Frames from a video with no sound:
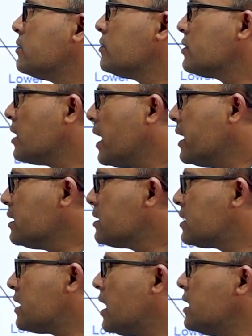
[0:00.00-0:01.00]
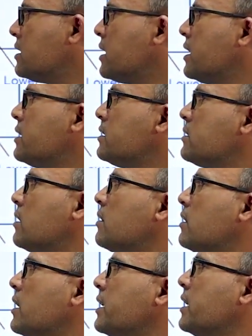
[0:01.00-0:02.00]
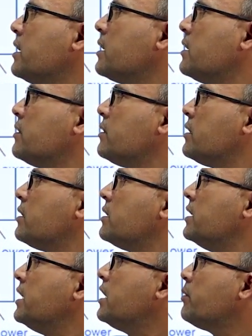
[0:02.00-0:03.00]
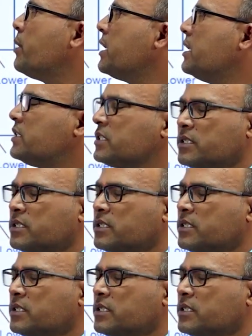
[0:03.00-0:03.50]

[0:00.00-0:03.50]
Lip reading: So as charge carriers are lying nearby each